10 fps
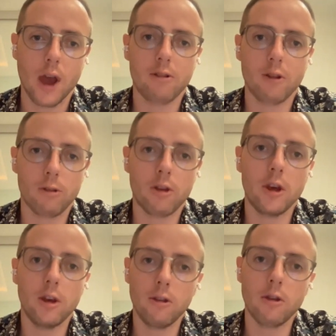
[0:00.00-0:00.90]
SEO is the
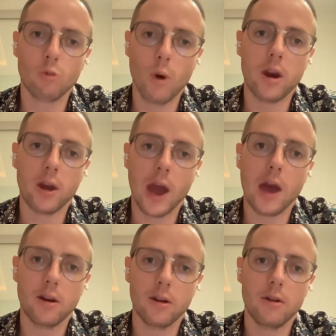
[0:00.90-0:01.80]
easiest way to
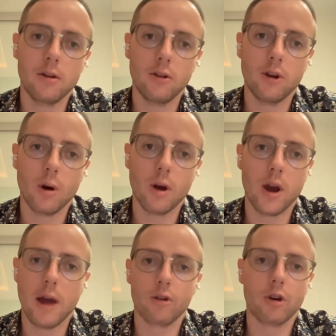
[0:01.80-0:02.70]
get,
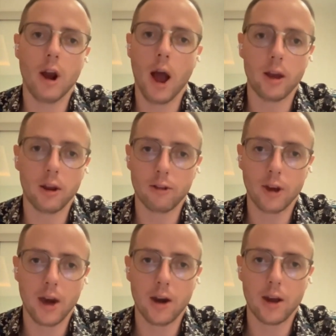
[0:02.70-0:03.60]
an evergreen audience
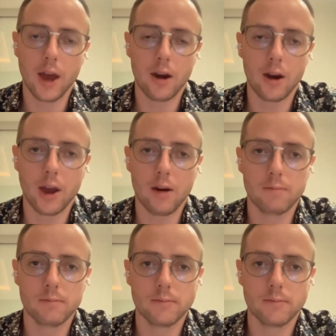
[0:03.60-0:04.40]
again and again and again.